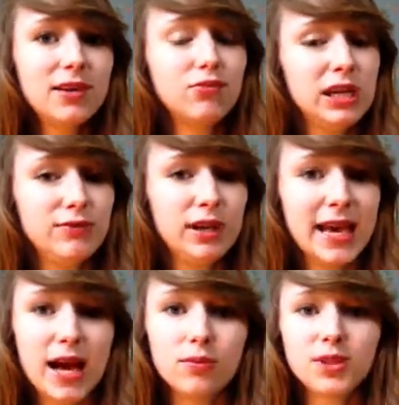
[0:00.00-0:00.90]
can really
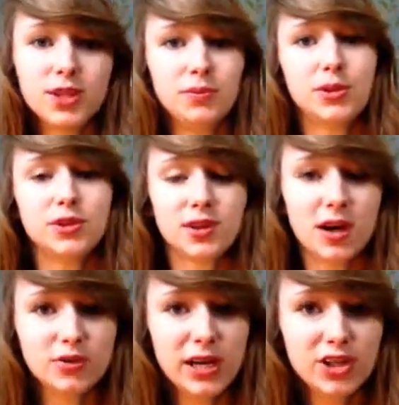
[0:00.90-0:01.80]
help to boost the
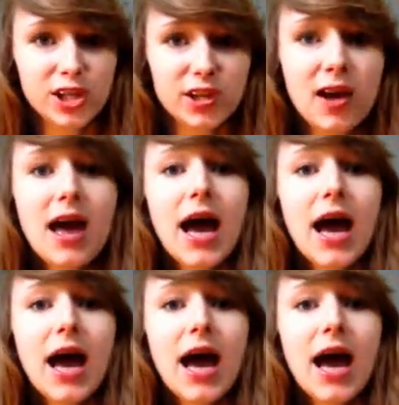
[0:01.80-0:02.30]
hydration,